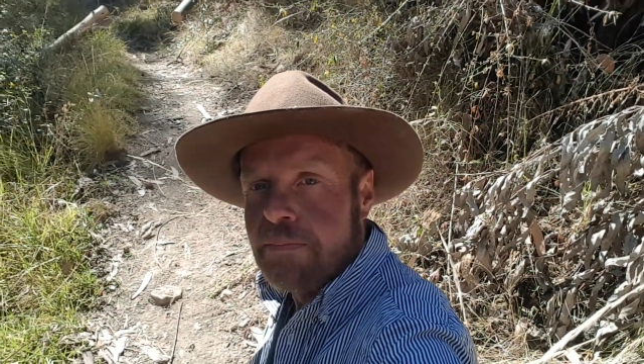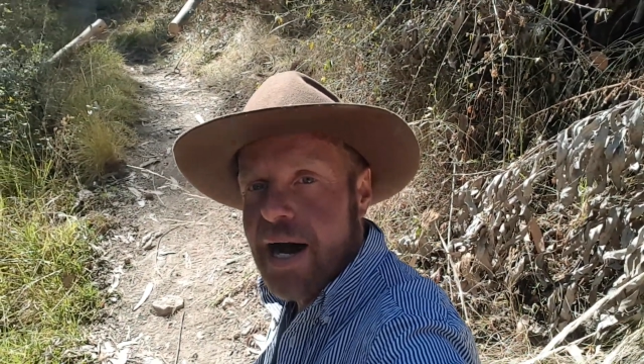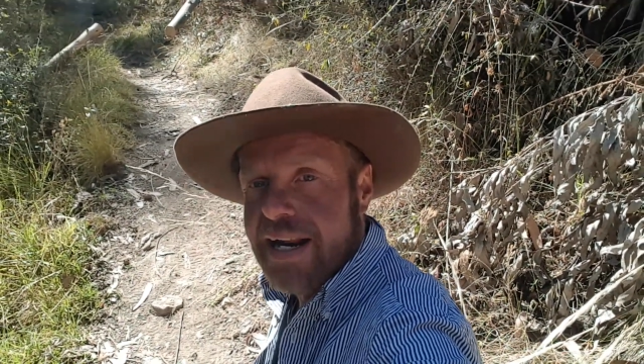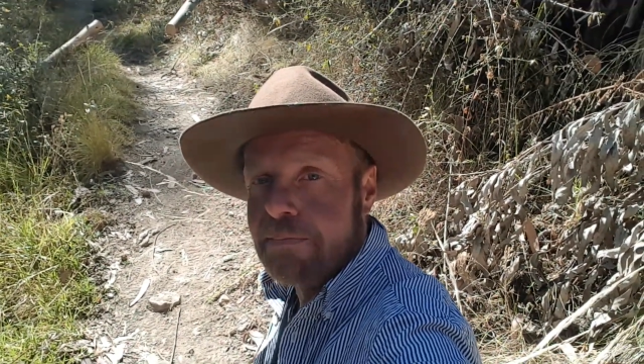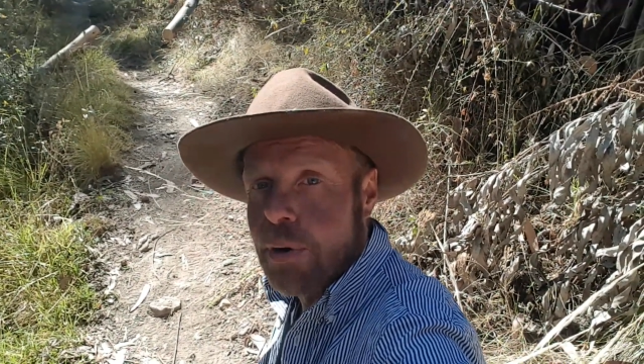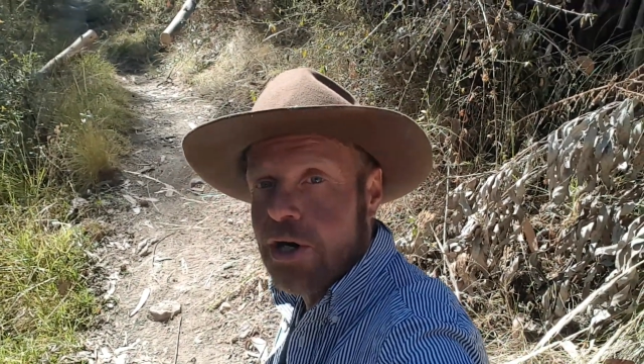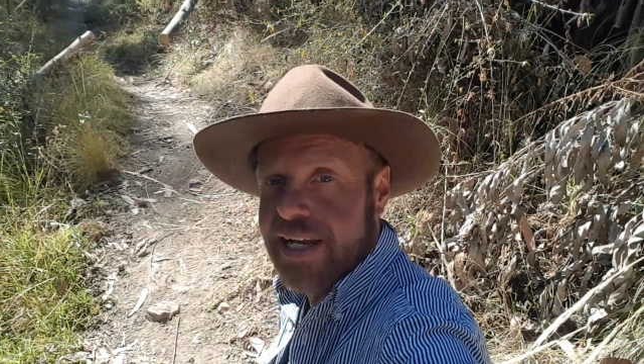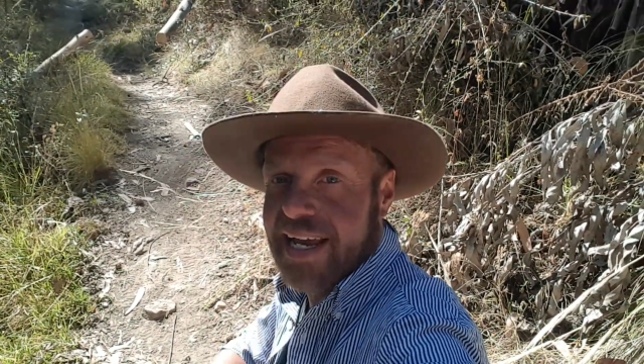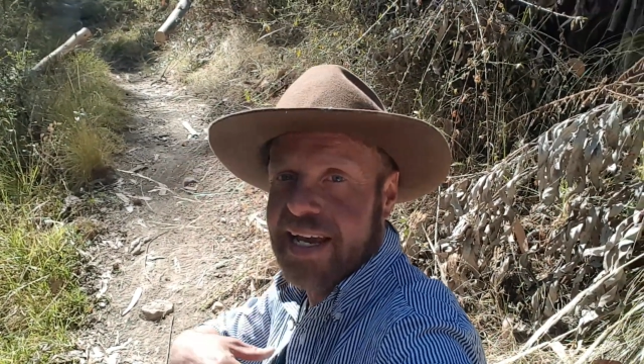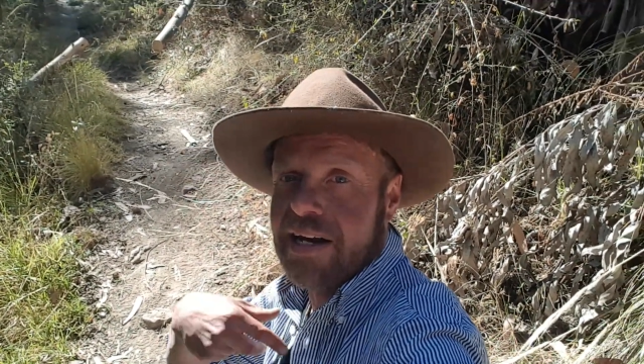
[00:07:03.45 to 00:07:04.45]
but
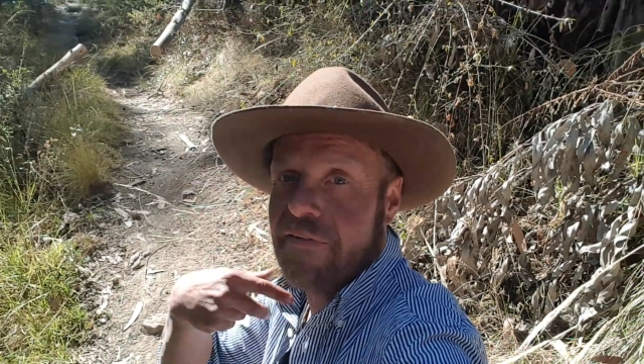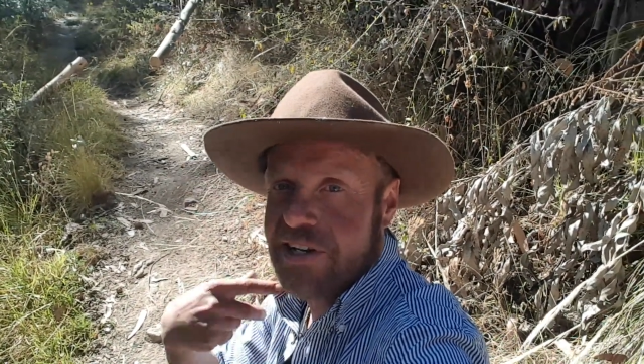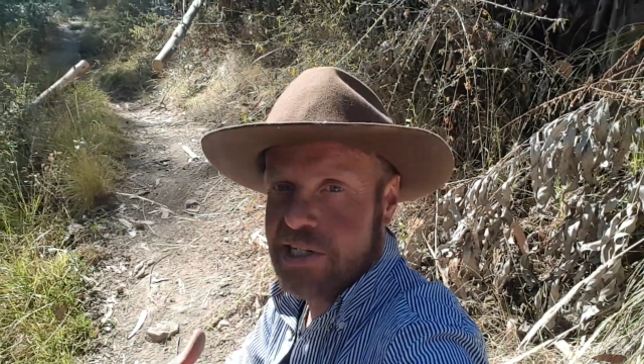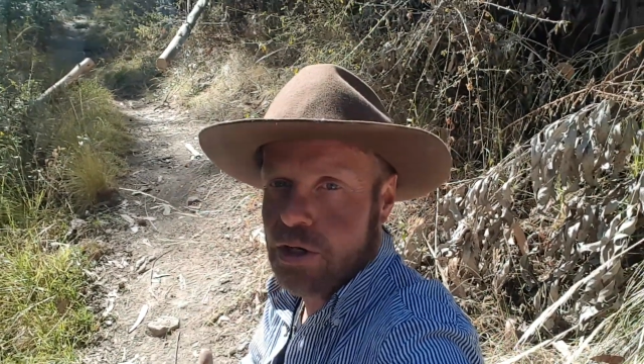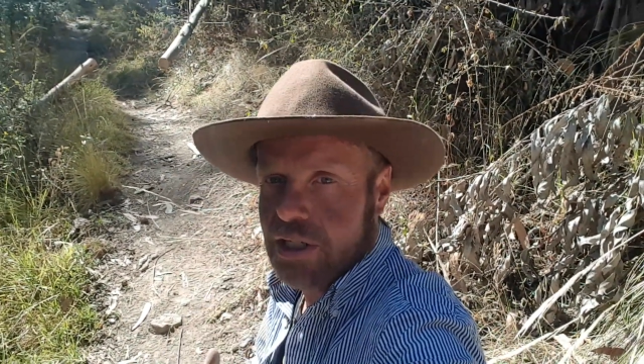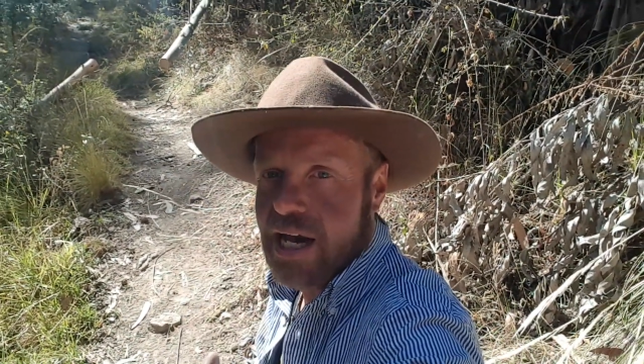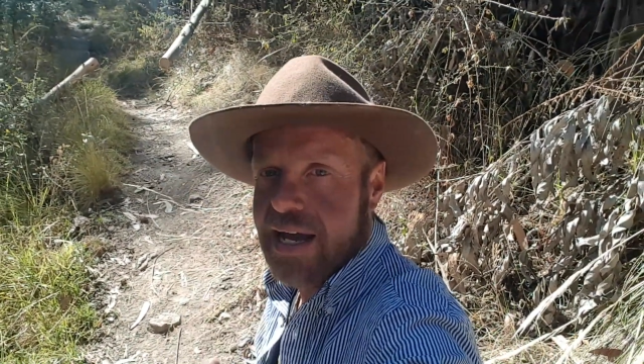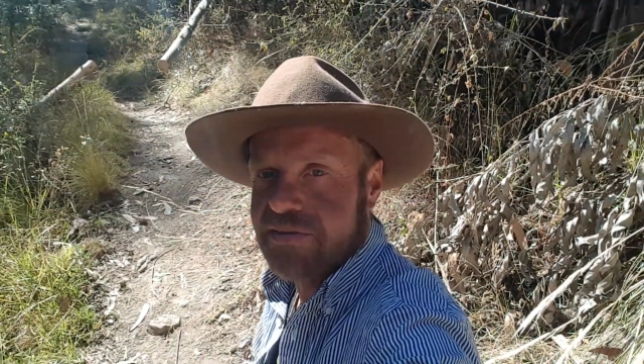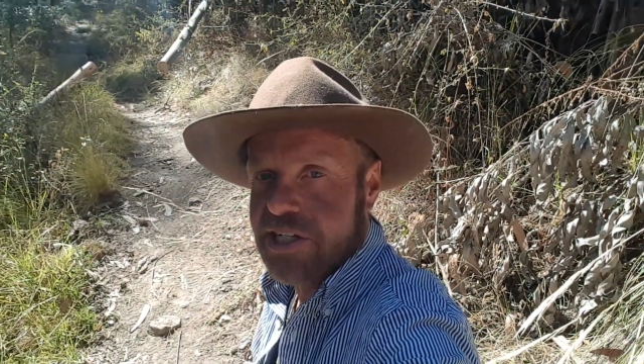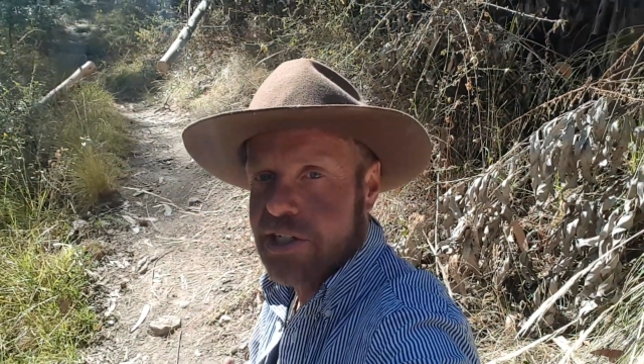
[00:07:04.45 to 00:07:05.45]
embodying it in our physical
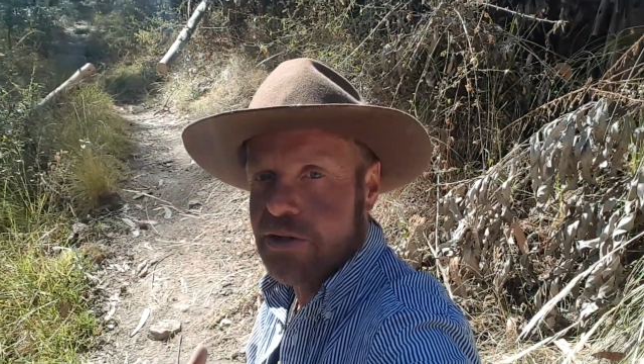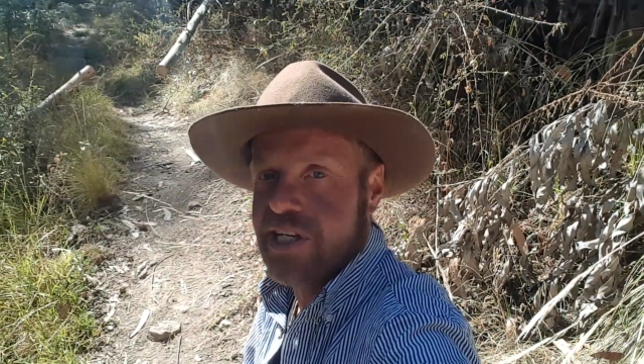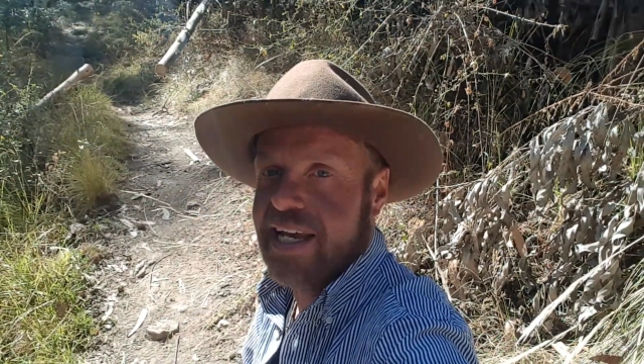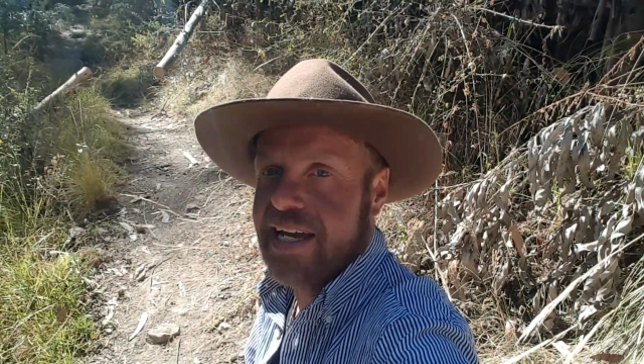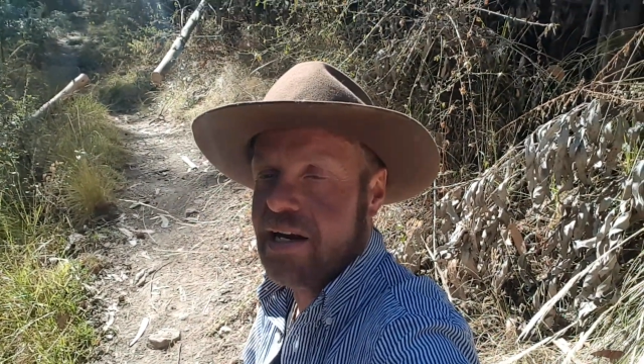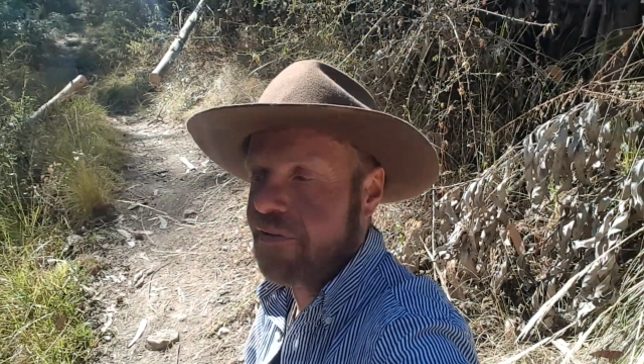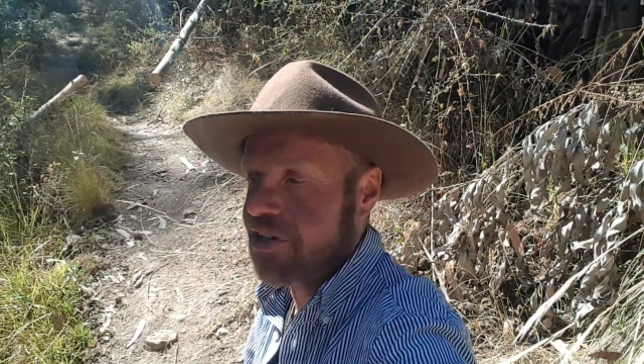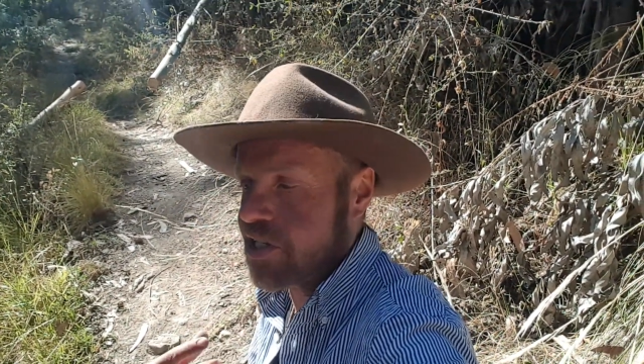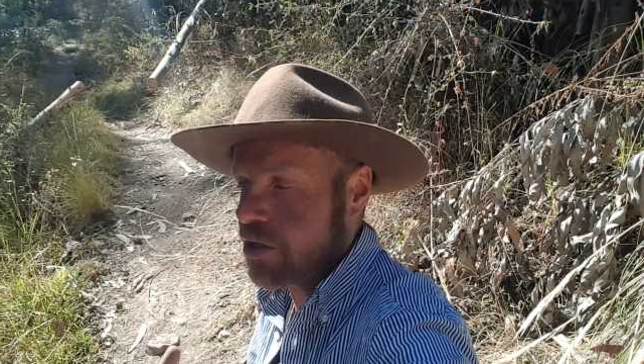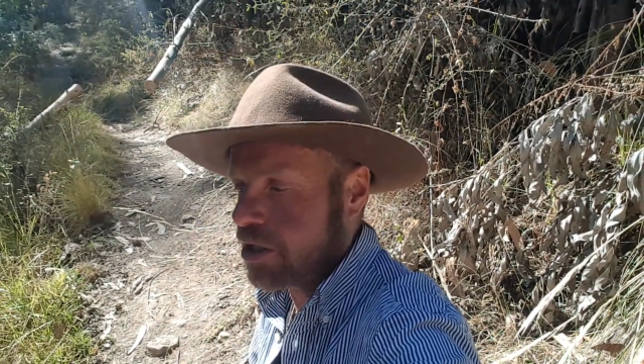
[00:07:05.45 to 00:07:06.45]
lives and using it in our
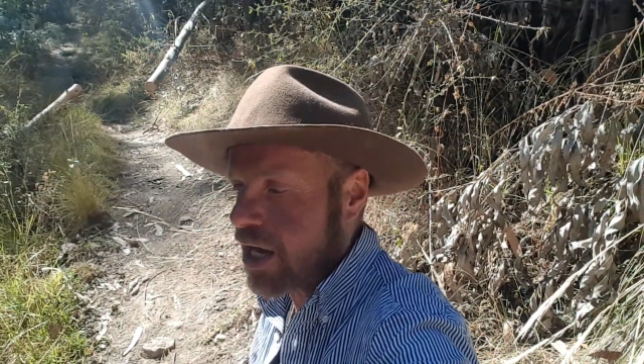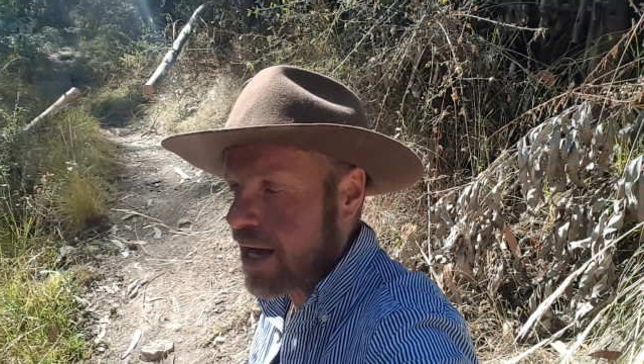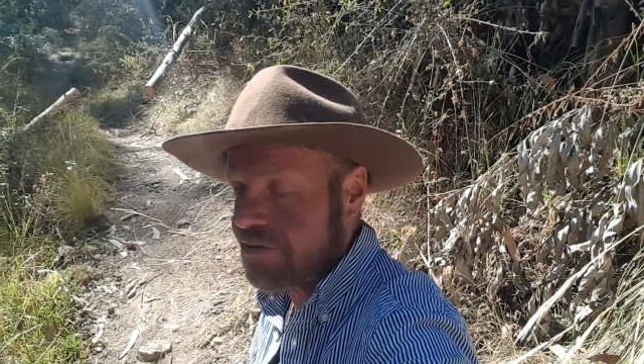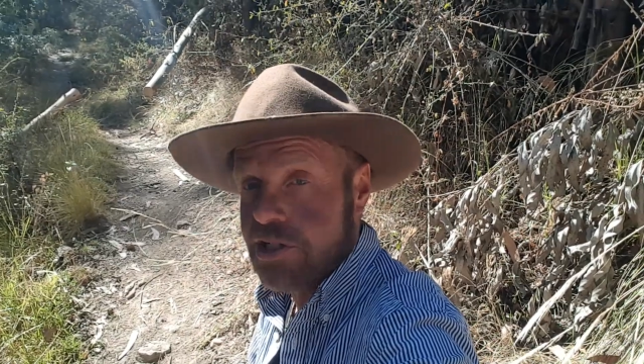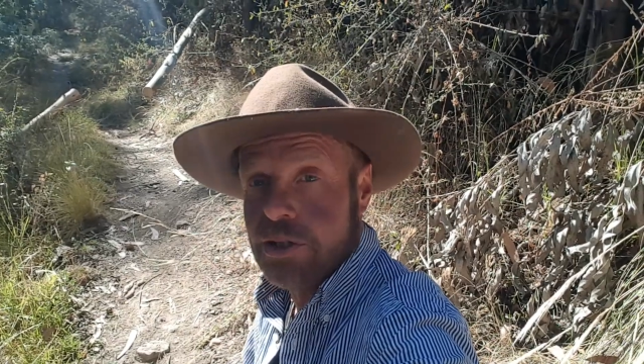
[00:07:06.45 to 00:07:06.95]
physical lives